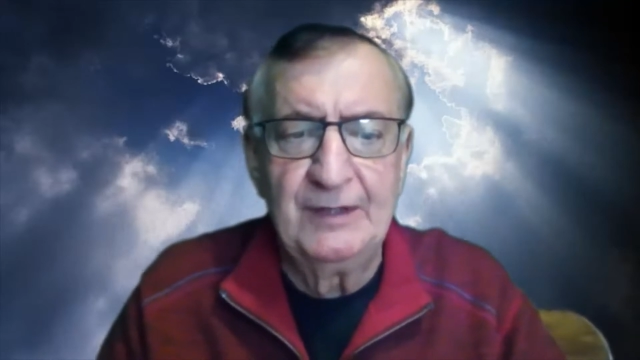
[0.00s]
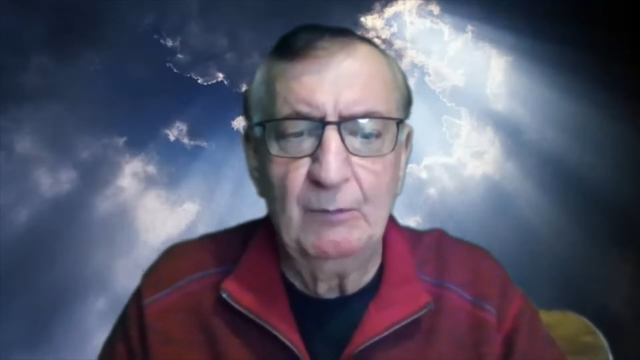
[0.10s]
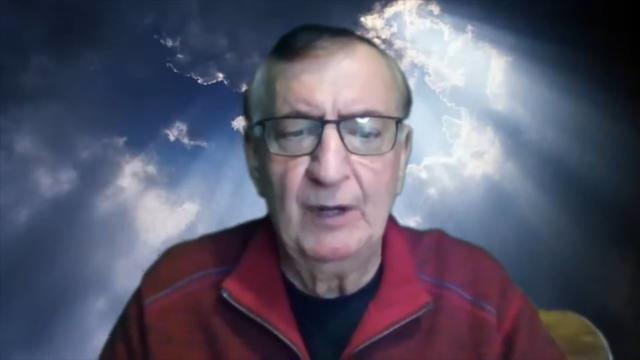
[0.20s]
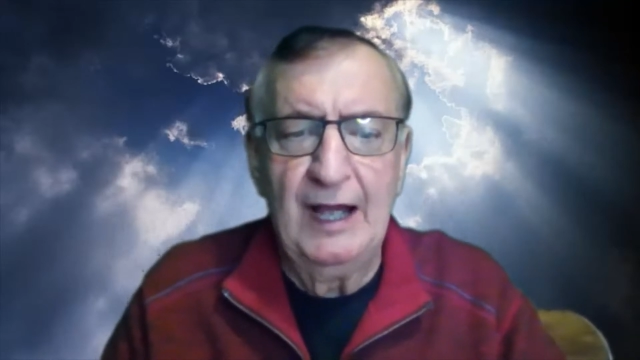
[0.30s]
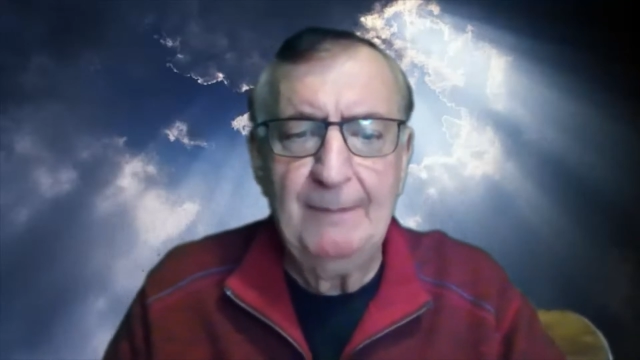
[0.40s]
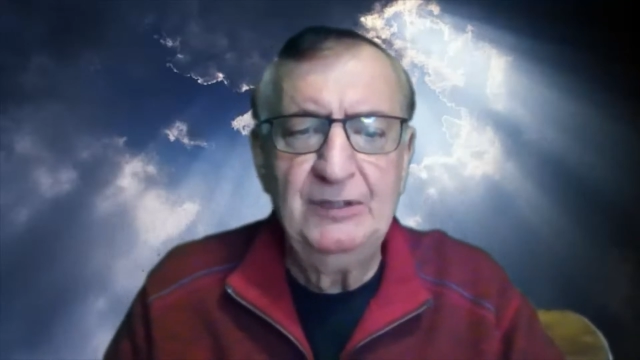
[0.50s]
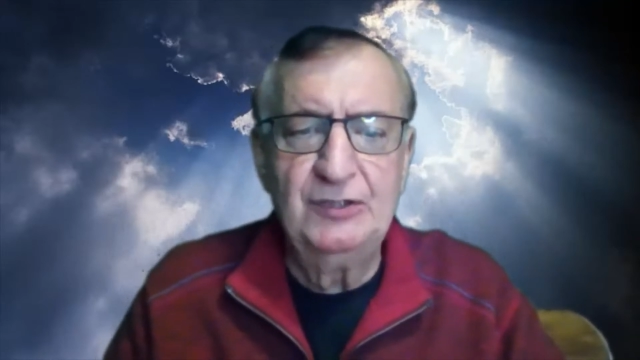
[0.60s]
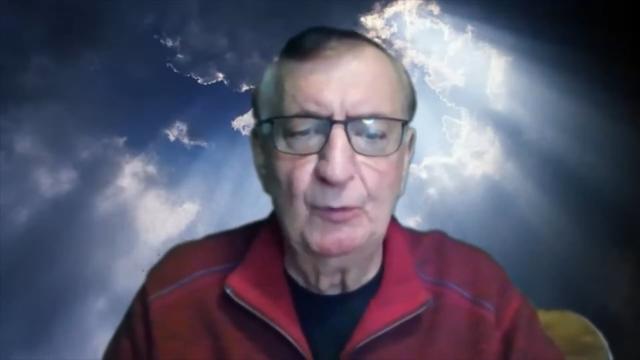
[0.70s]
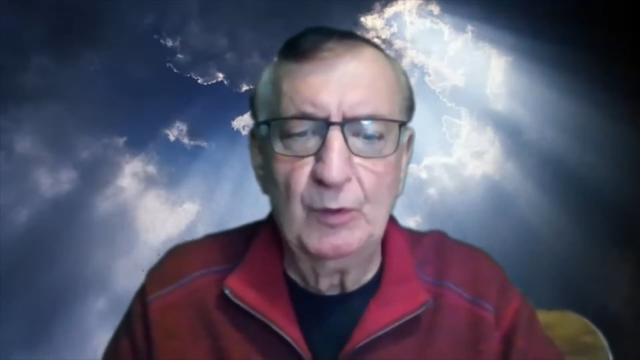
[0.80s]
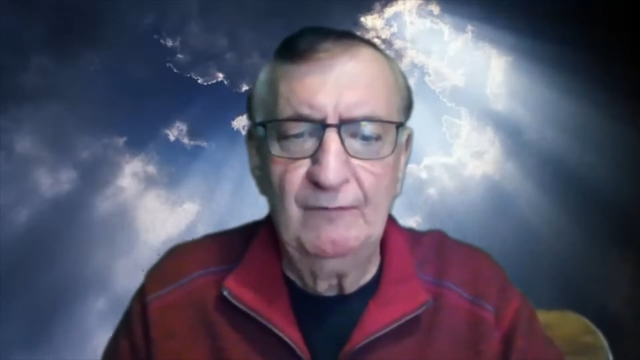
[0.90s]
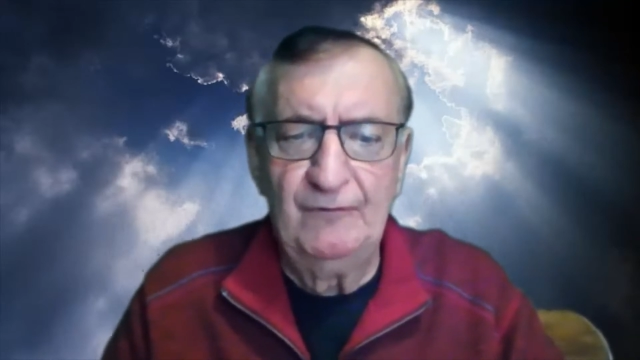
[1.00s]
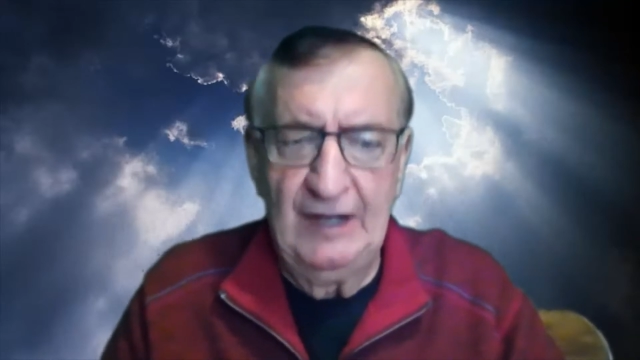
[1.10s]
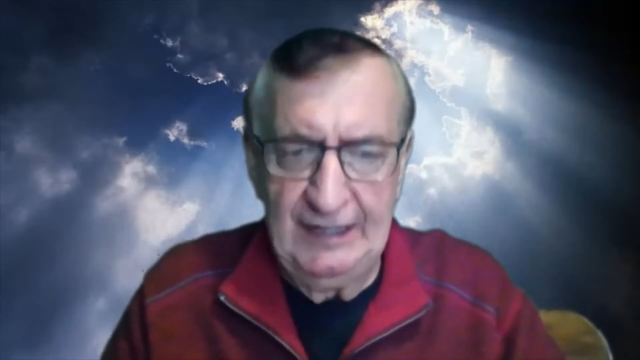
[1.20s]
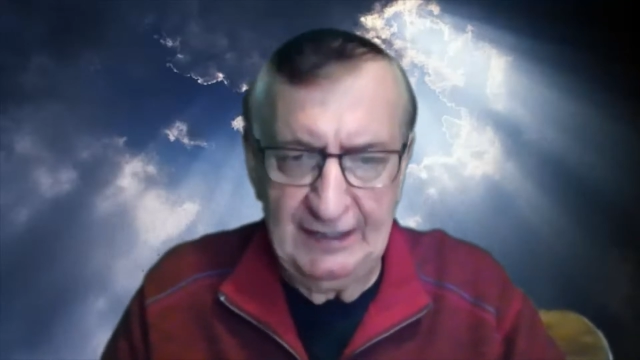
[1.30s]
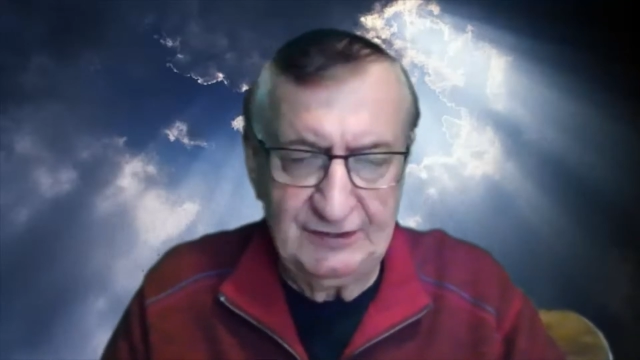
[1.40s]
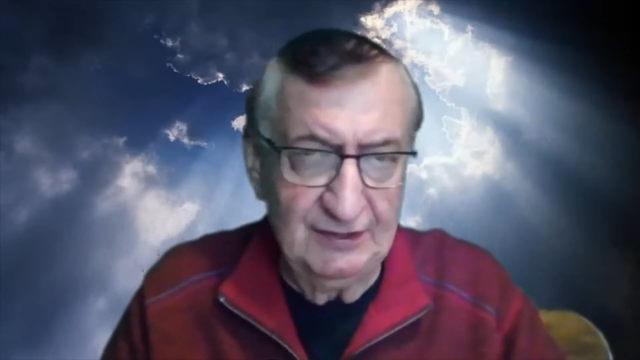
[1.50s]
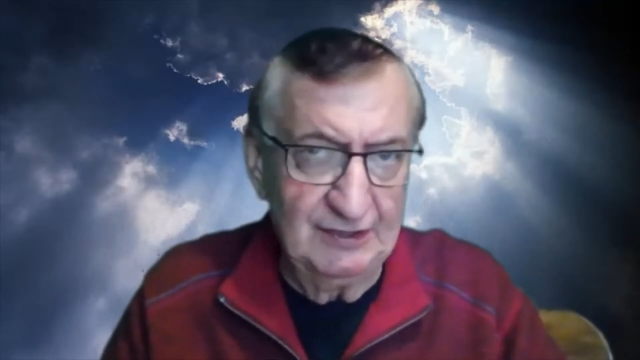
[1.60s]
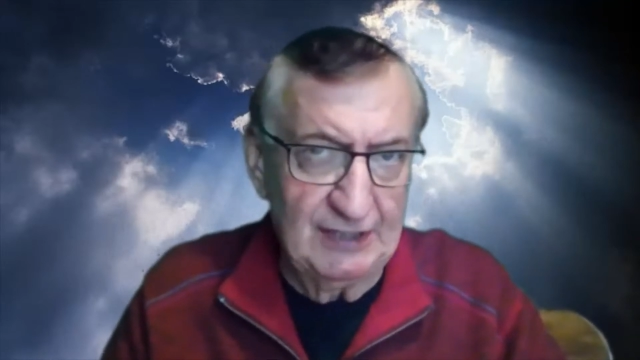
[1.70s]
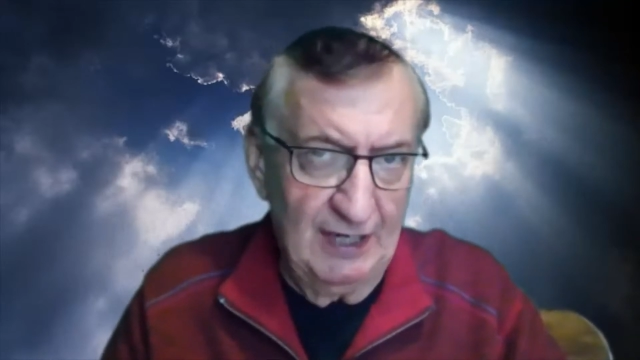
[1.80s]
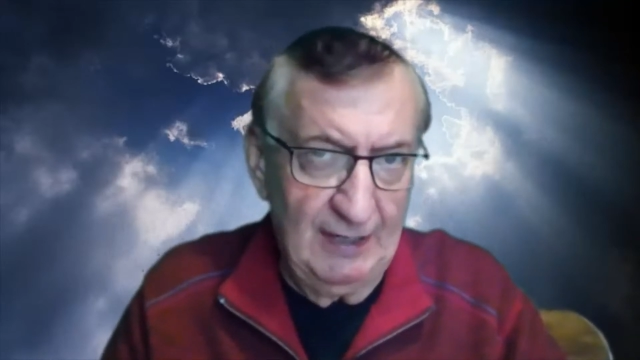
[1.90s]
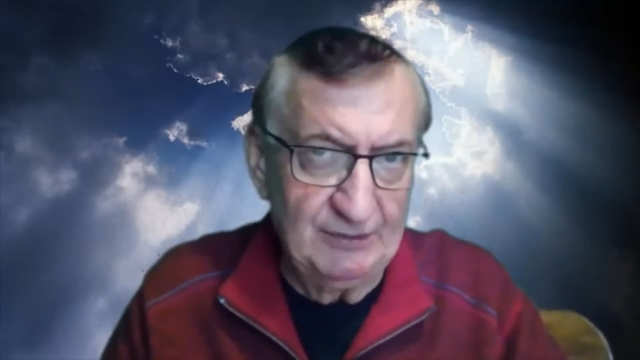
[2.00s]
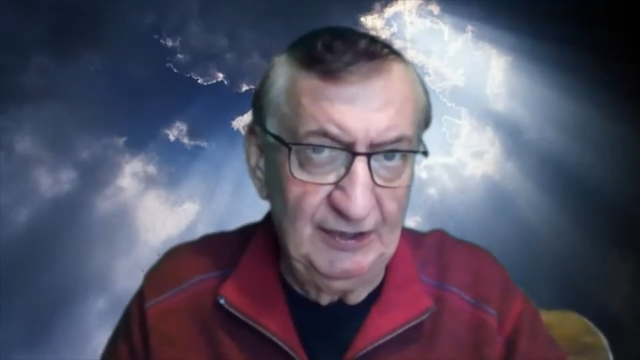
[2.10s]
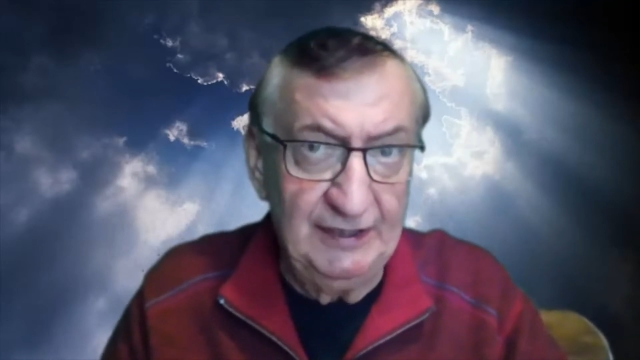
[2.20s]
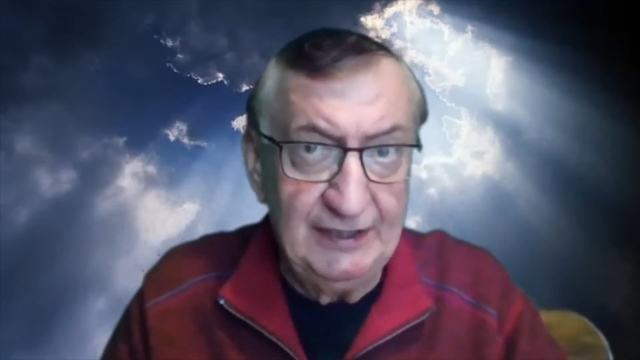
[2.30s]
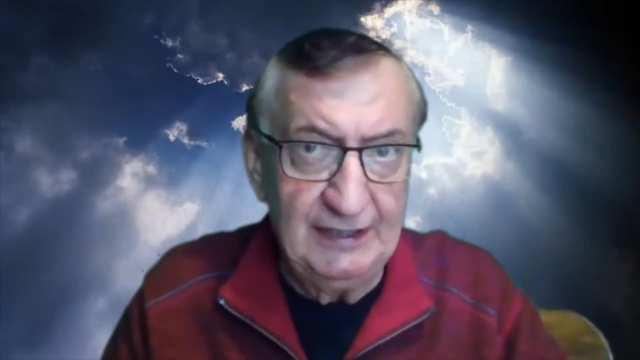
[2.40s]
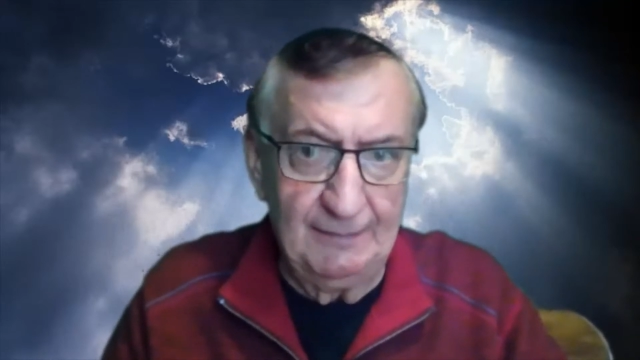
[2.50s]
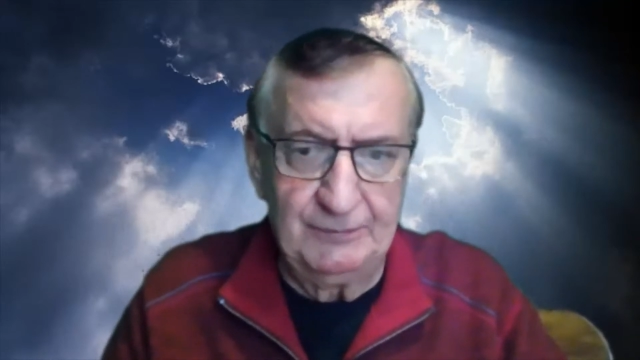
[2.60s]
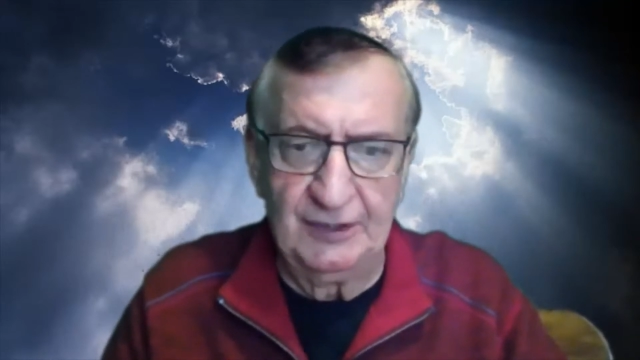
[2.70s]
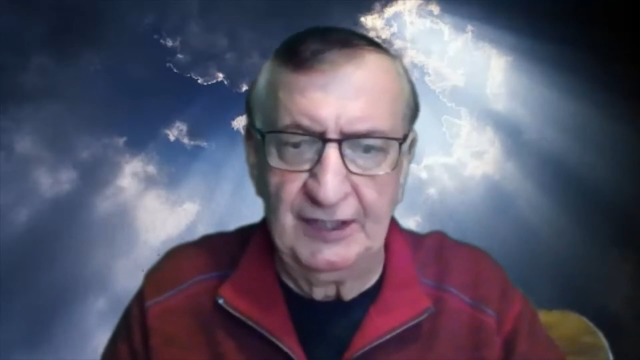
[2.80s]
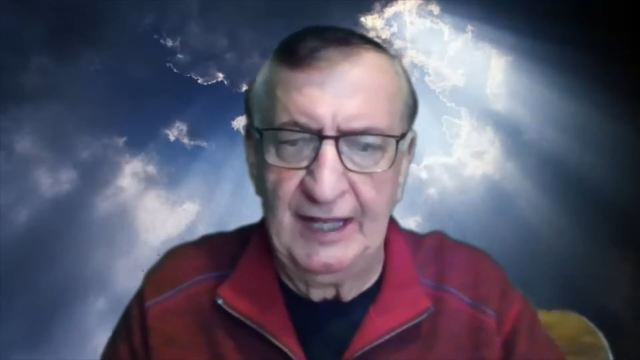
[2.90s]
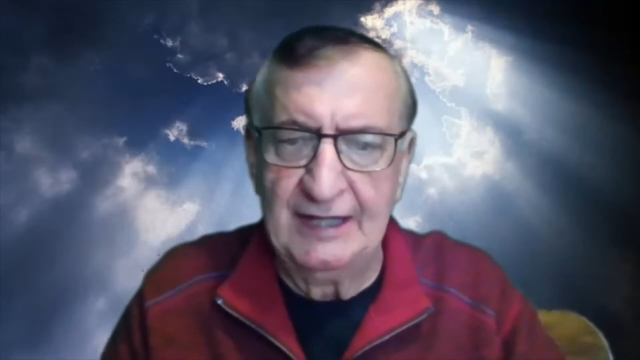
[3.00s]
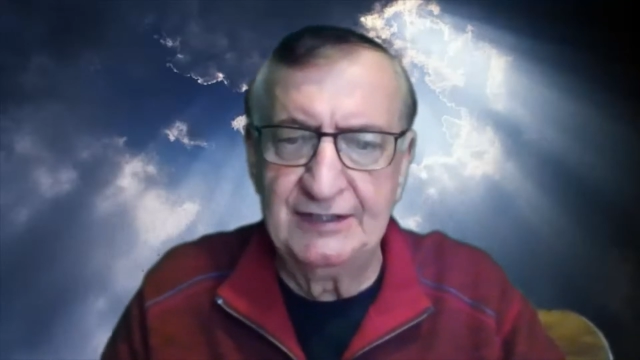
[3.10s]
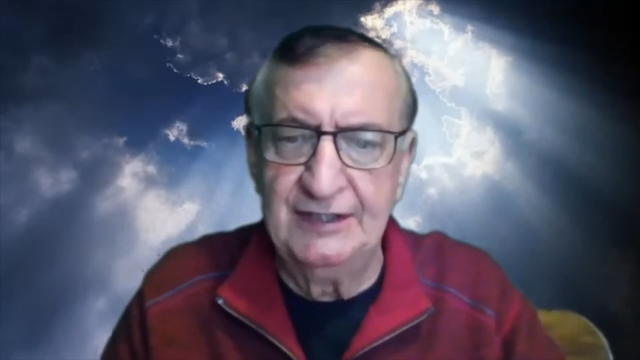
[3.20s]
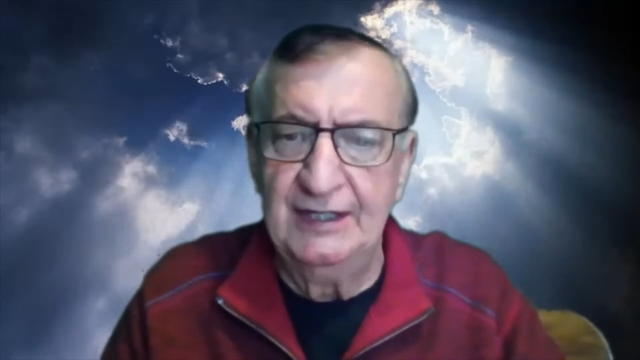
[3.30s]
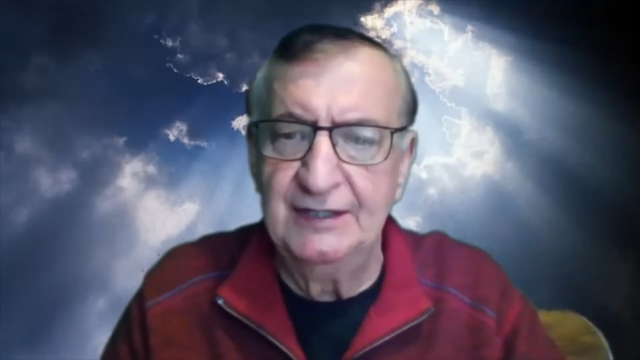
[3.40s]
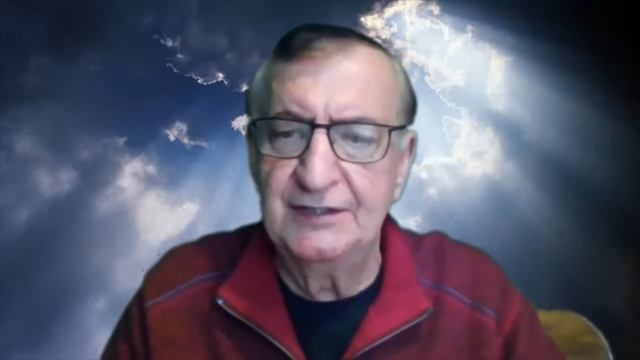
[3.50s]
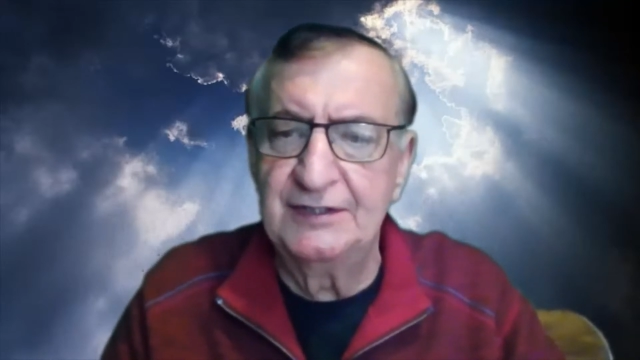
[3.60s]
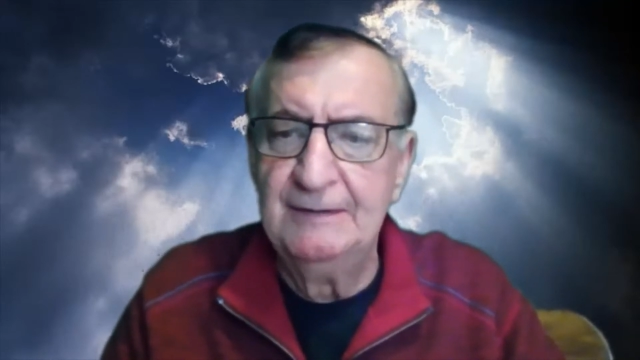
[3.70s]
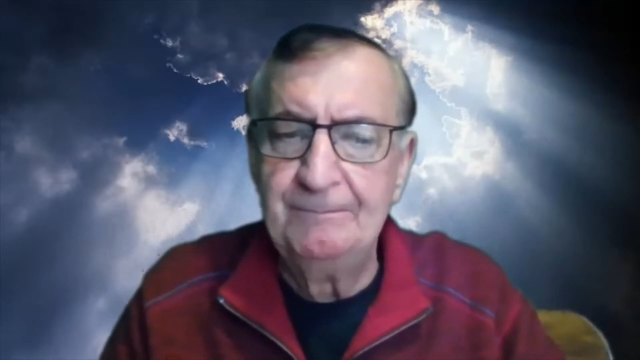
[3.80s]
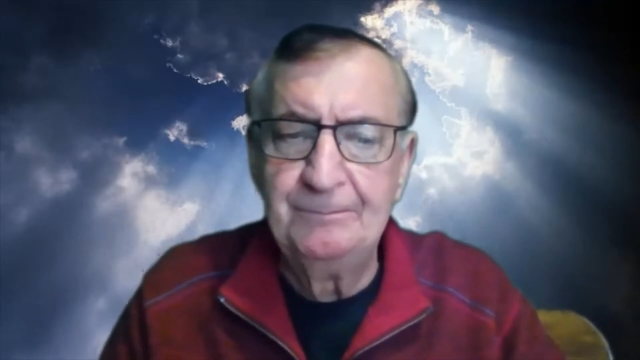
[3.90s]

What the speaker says: that will happen to world finance in the times leading up to the last days.